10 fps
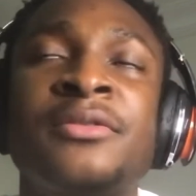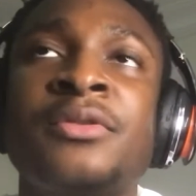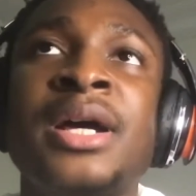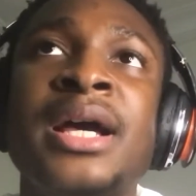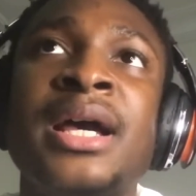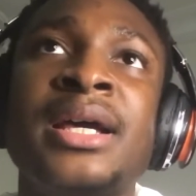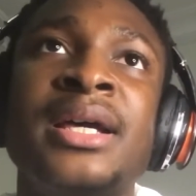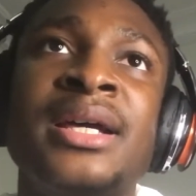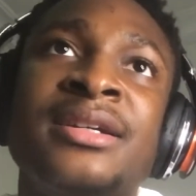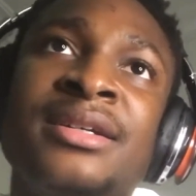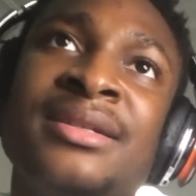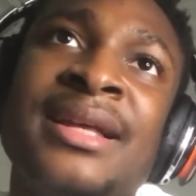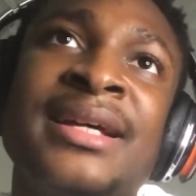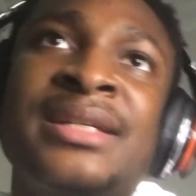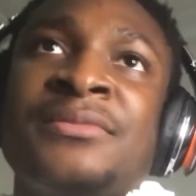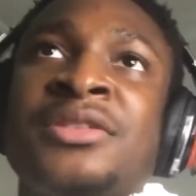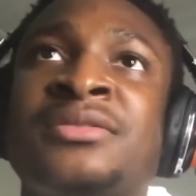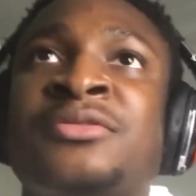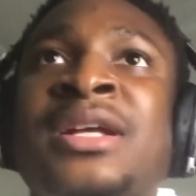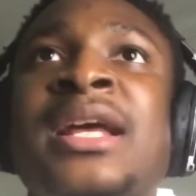Do I like him just do I